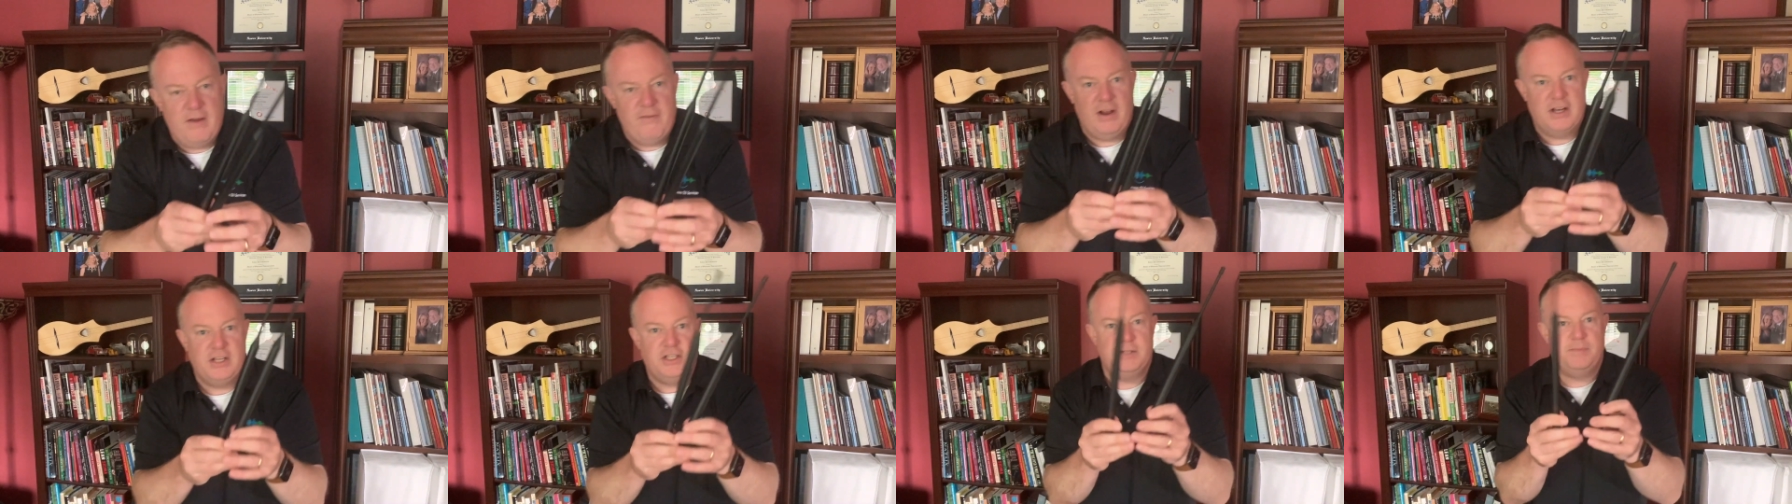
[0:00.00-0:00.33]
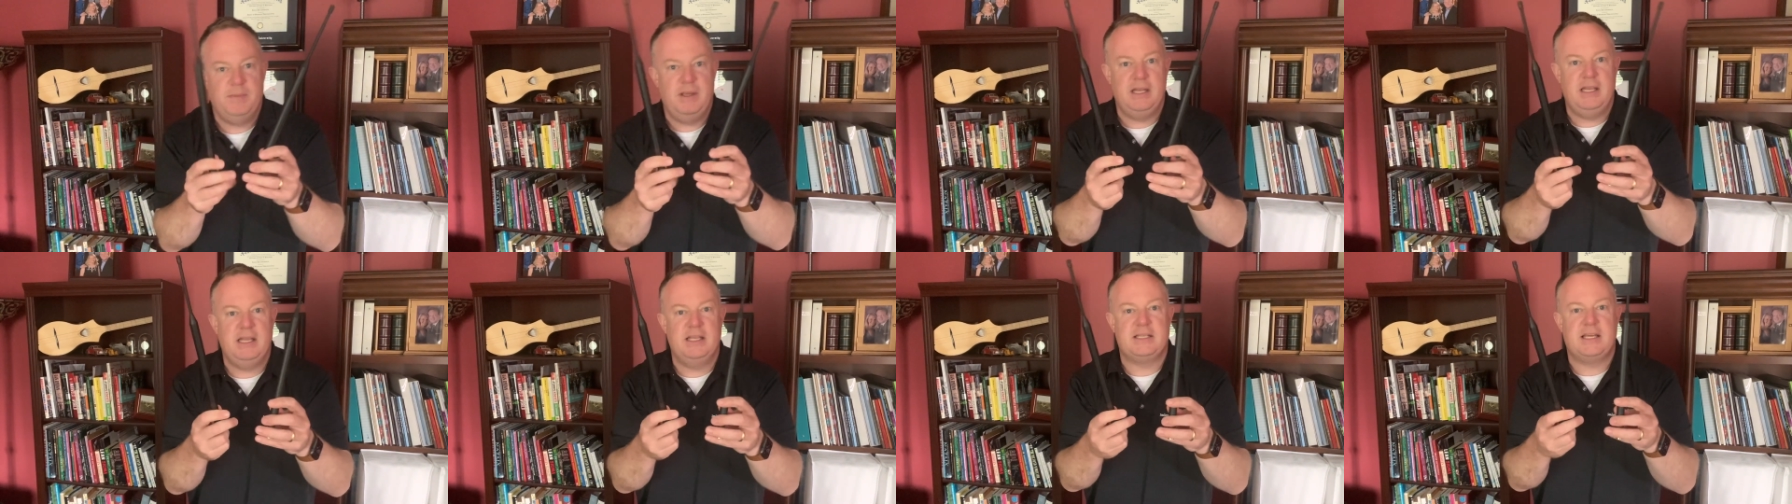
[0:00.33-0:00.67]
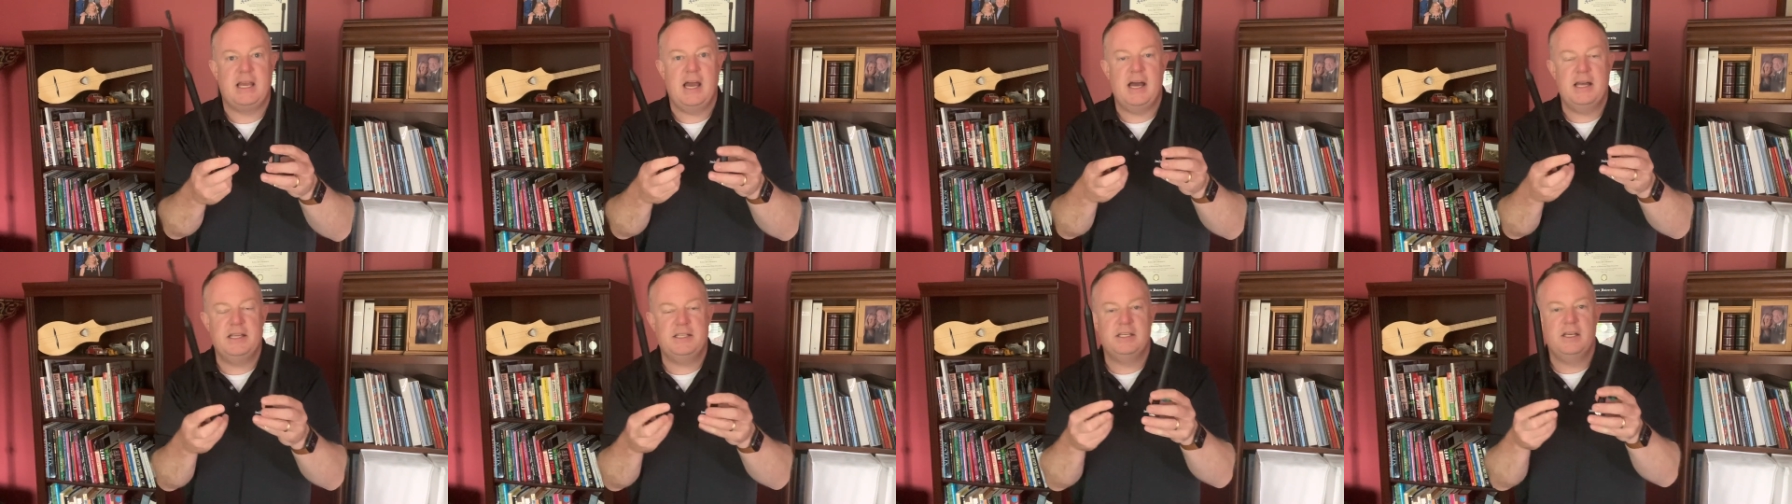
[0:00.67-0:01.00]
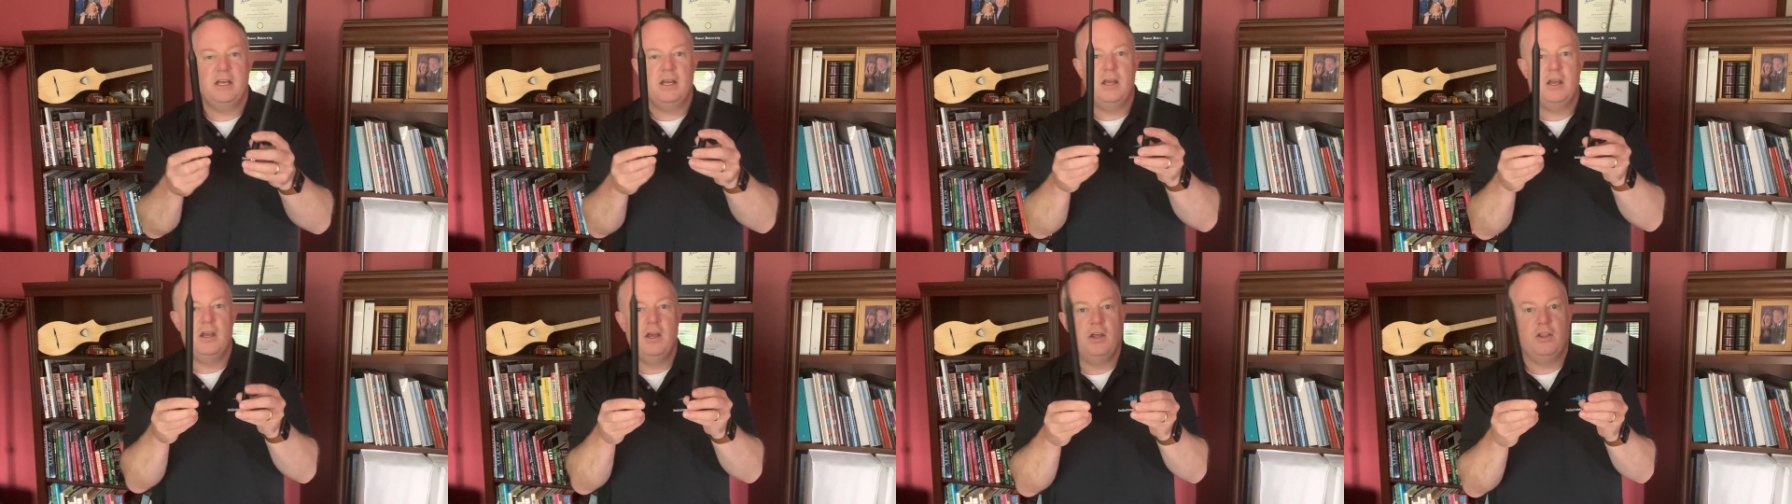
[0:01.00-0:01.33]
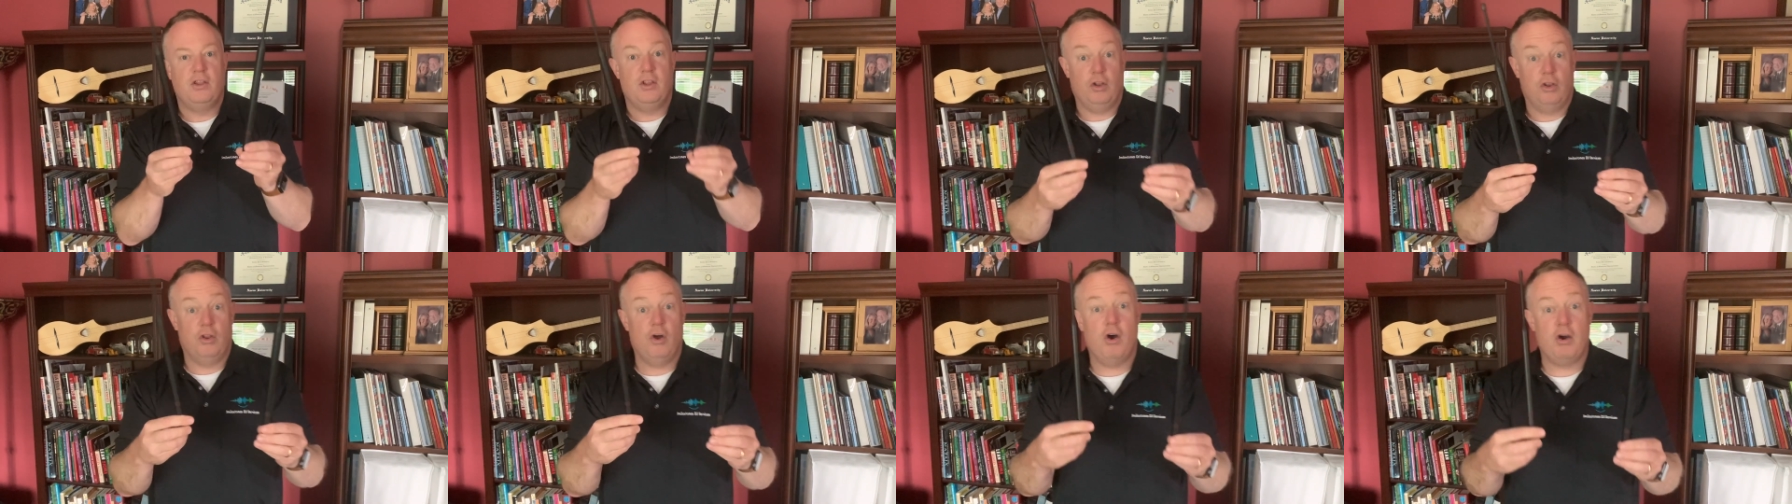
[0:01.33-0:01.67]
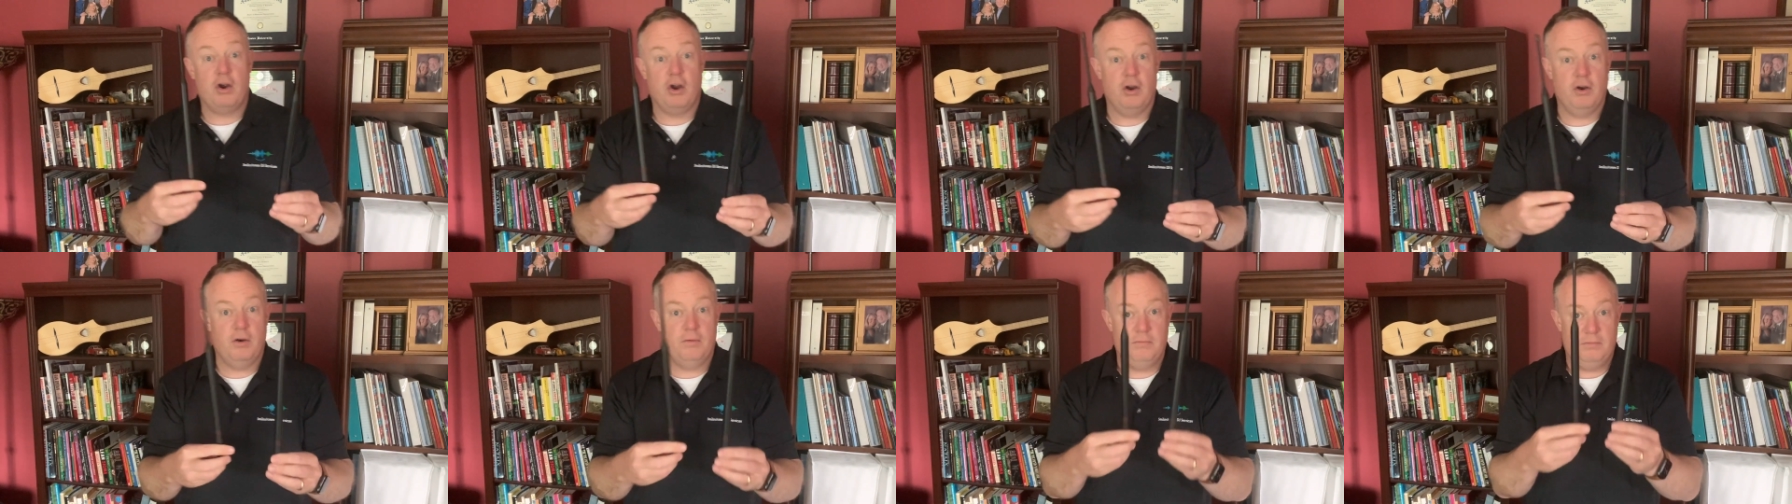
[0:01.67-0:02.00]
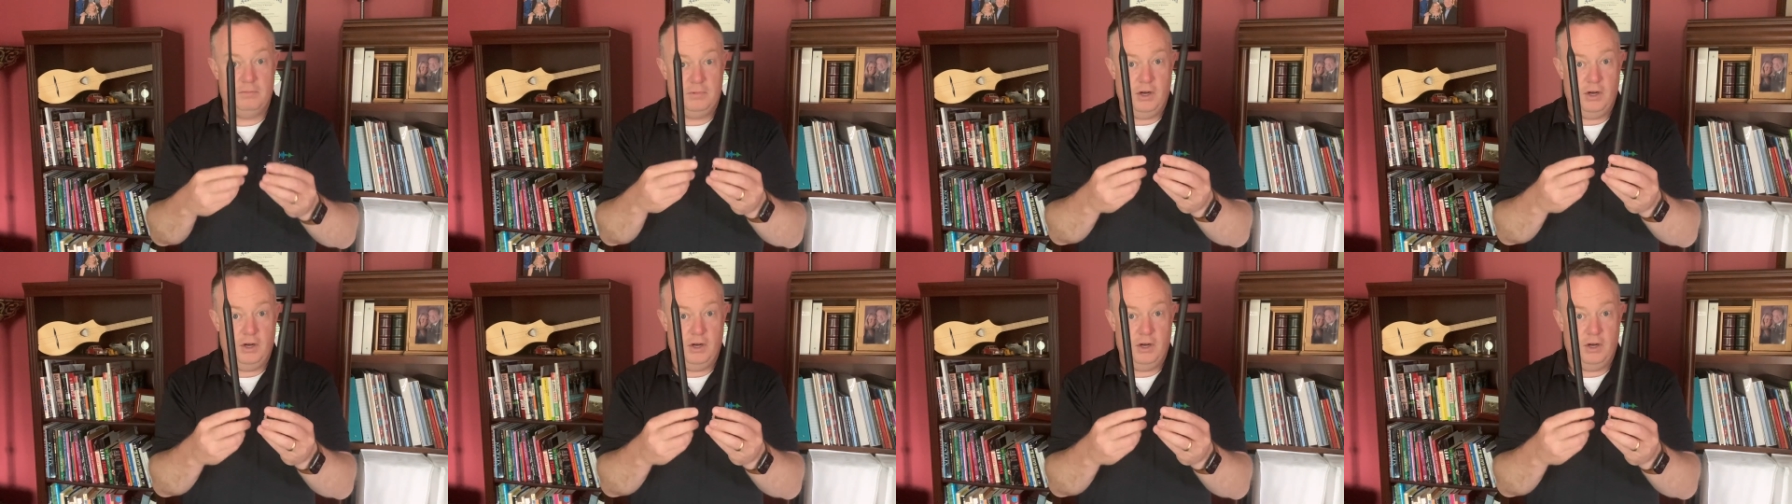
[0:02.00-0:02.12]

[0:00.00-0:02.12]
I just mean these guys, the longer,